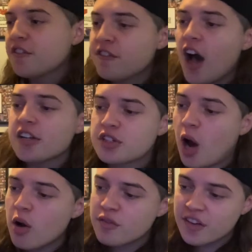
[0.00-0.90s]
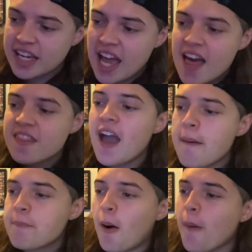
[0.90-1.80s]
First Kofi,
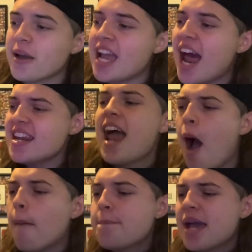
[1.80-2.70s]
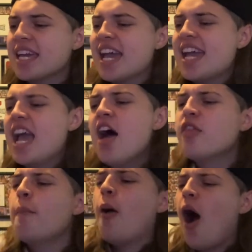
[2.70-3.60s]
then Bobby, and now Big E.
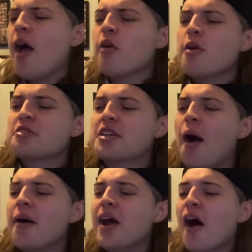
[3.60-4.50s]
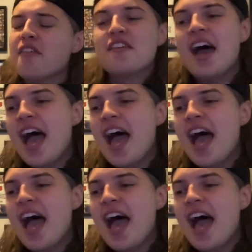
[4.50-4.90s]
The pyro's going off.